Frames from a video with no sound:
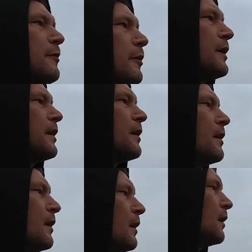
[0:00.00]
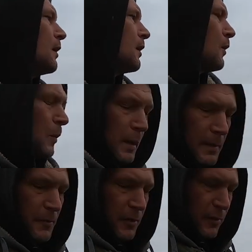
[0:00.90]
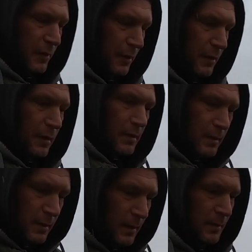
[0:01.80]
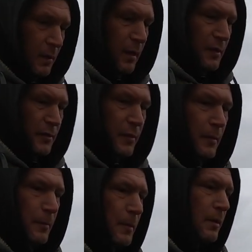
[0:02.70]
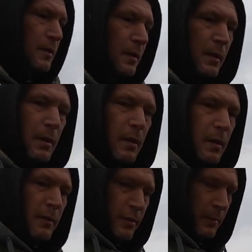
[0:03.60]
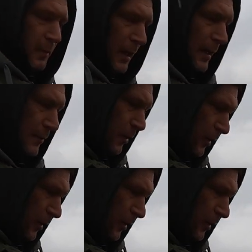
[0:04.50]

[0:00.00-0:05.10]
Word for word: freak waves this year and cost some some lives